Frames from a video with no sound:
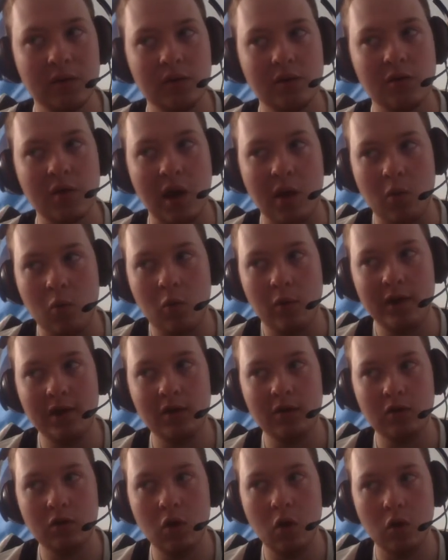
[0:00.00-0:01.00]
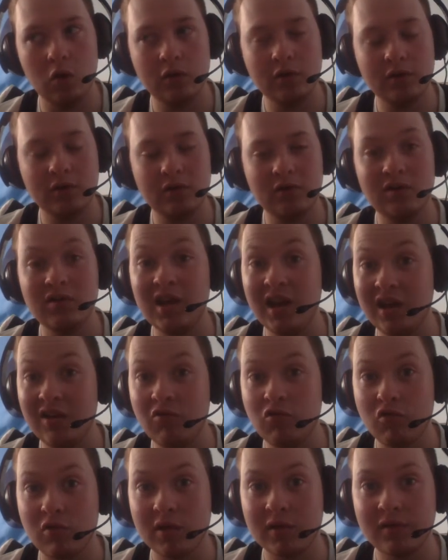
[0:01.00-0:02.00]
that we looked
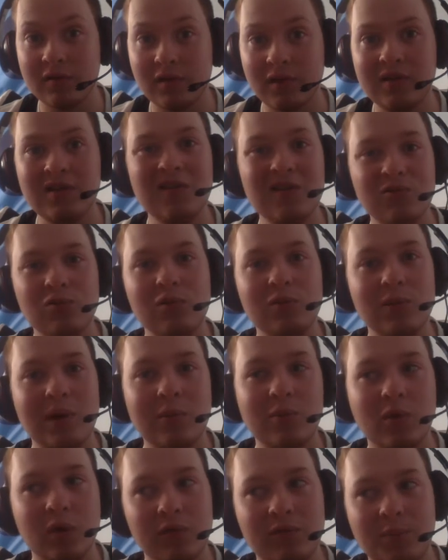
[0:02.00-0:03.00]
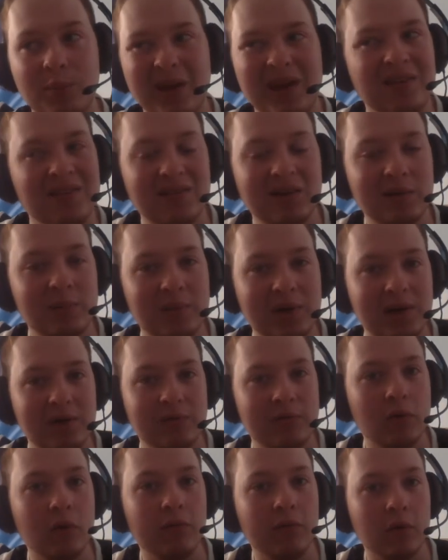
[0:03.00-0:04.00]
dangerous, and this was when we were basically
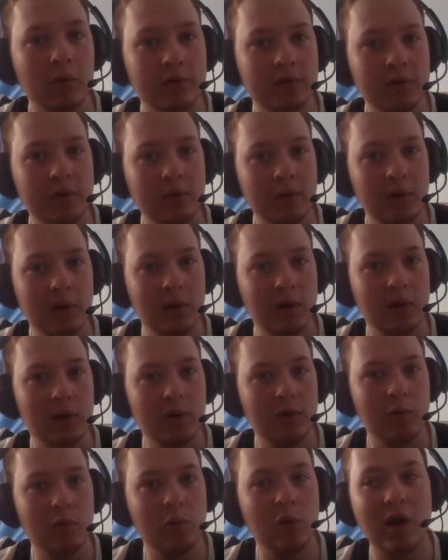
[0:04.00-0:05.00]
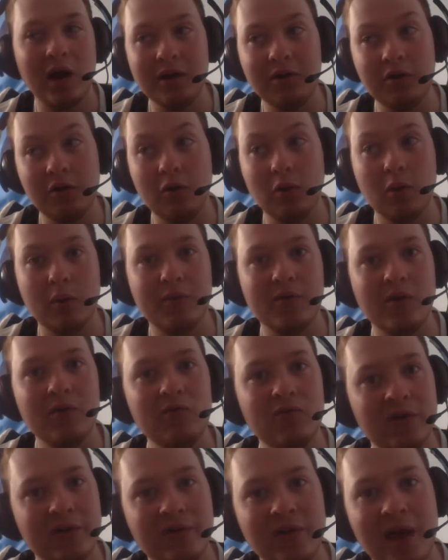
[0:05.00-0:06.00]
playing 4-4-2. We had two up
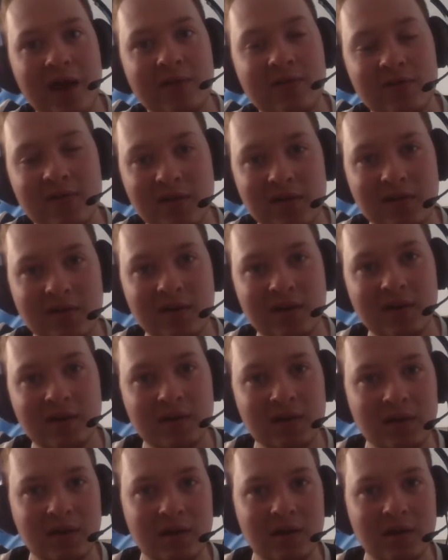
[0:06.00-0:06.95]
front, Riviere and Cisse.